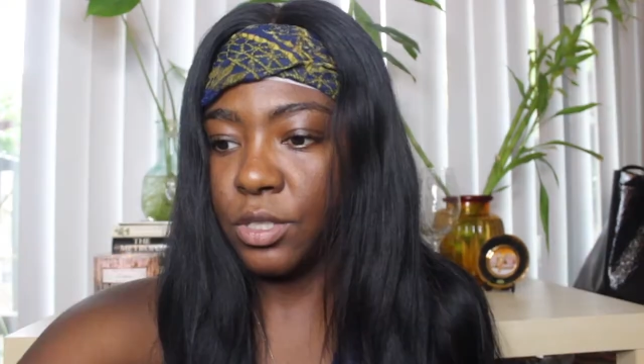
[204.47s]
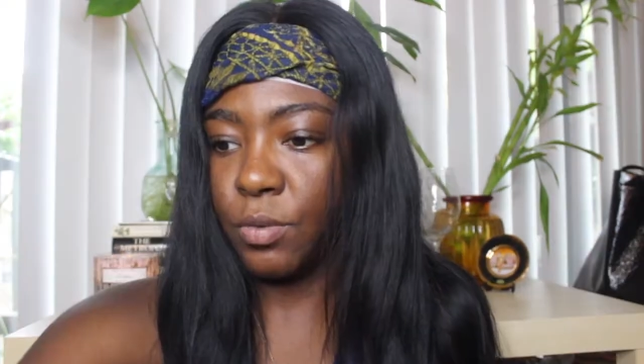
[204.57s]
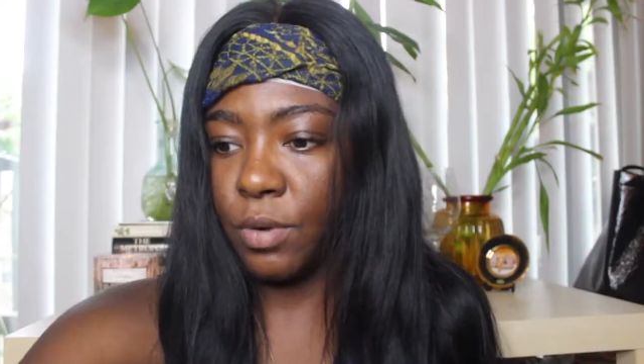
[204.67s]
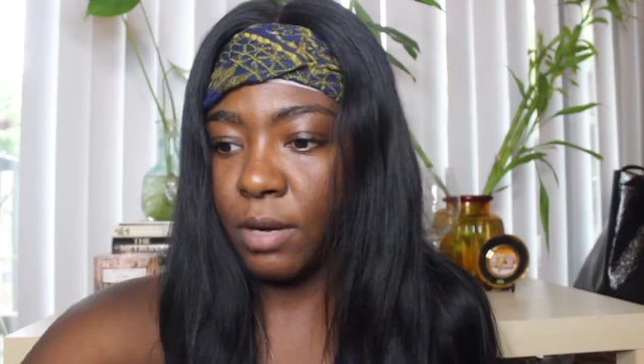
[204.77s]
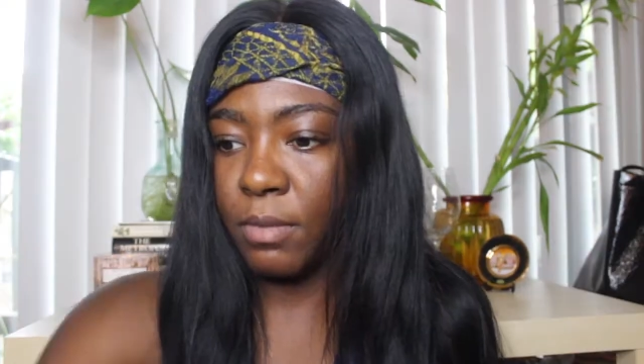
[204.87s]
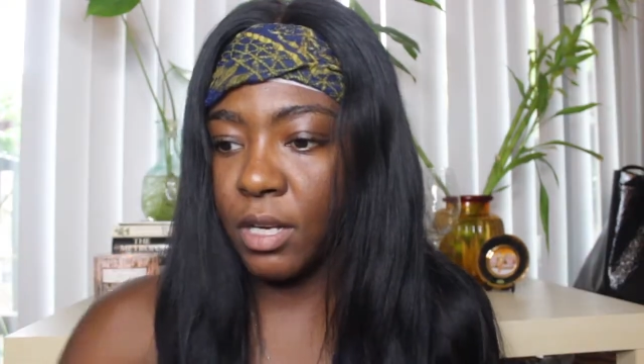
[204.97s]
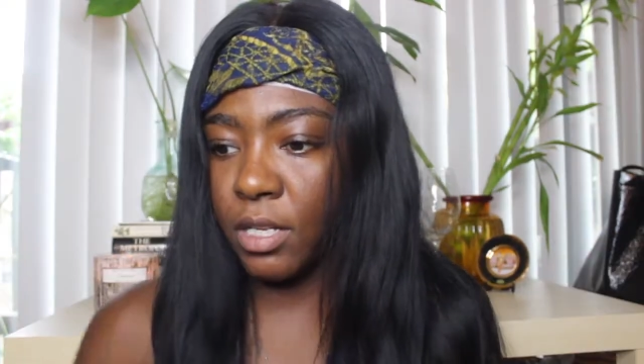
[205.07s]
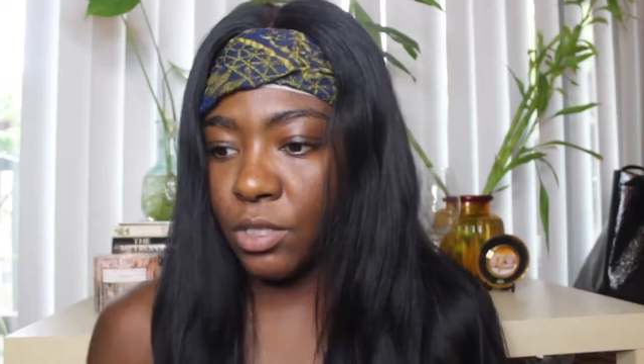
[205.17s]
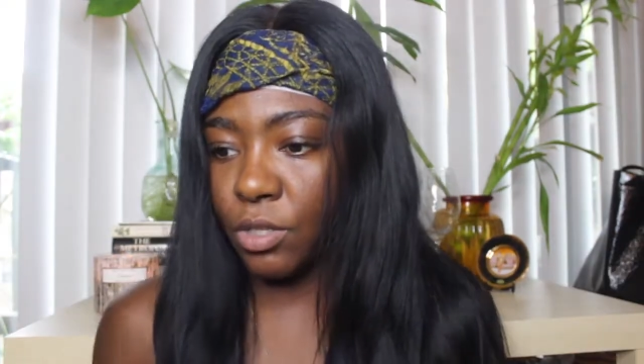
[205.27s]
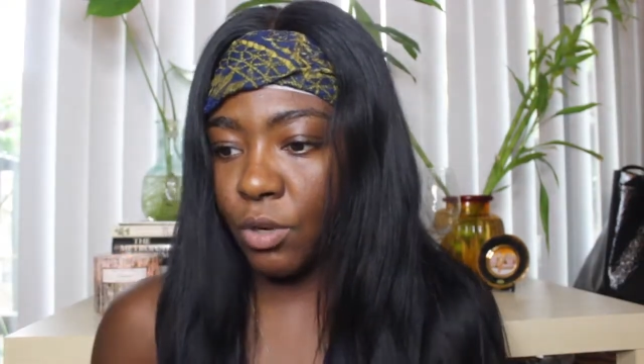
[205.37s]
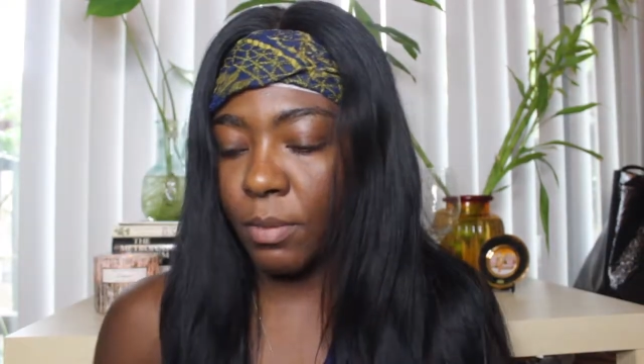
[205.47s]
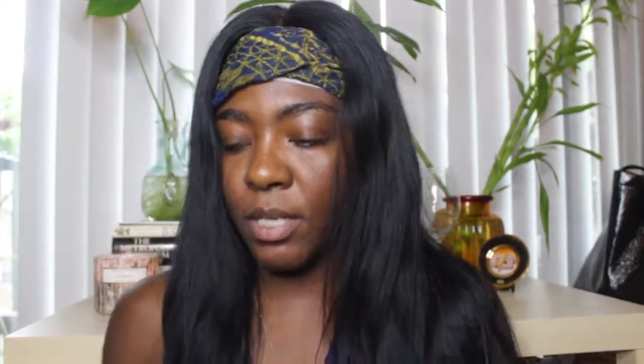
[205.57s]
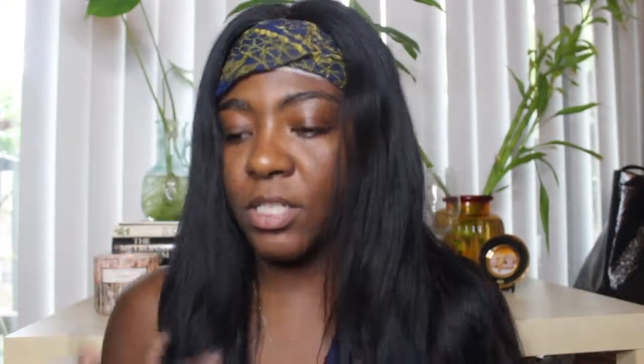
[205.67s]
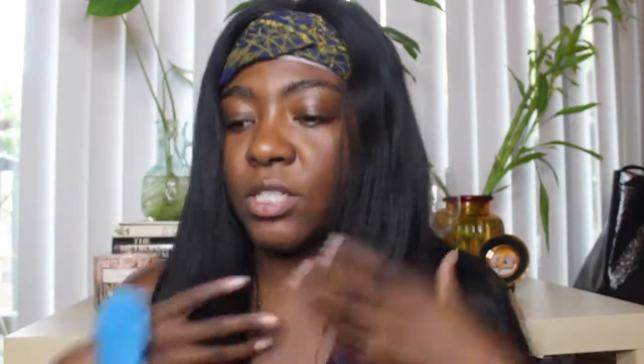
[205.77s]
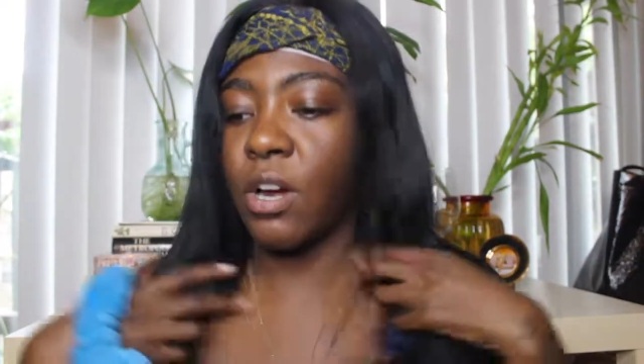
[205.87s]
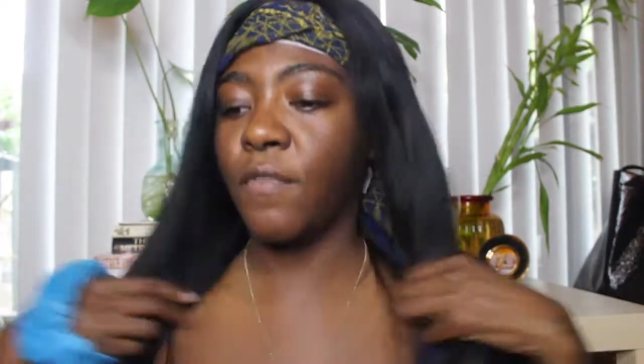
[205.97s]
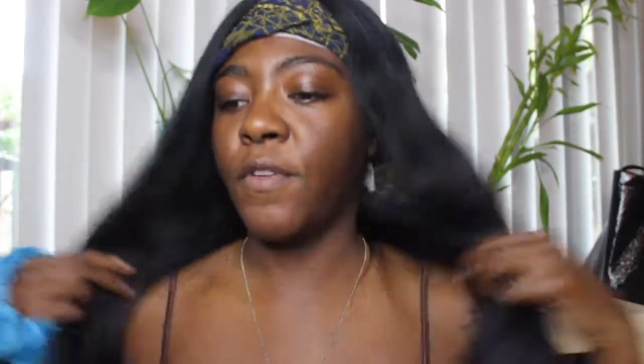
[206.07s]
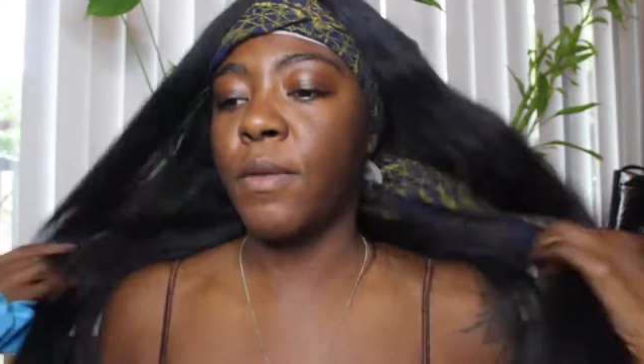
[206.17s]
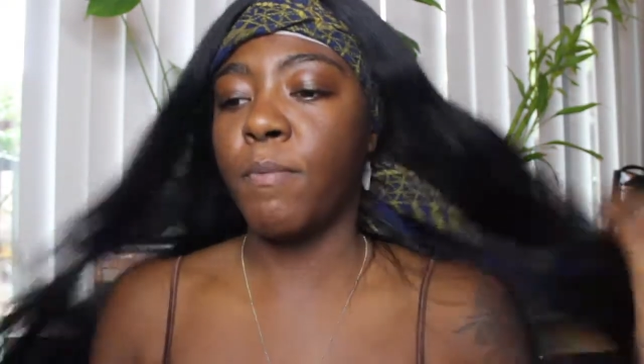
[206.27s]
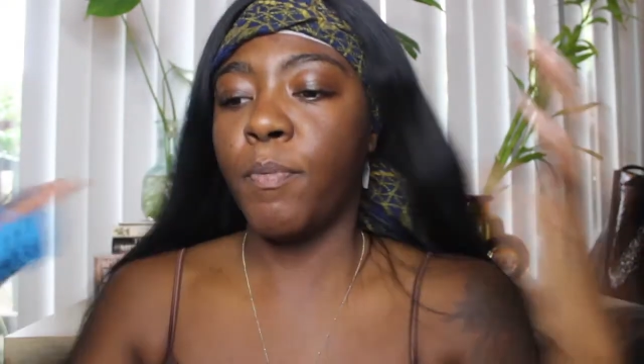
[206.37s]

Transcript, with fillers: So what I'm gonna do, I'm gonna start from the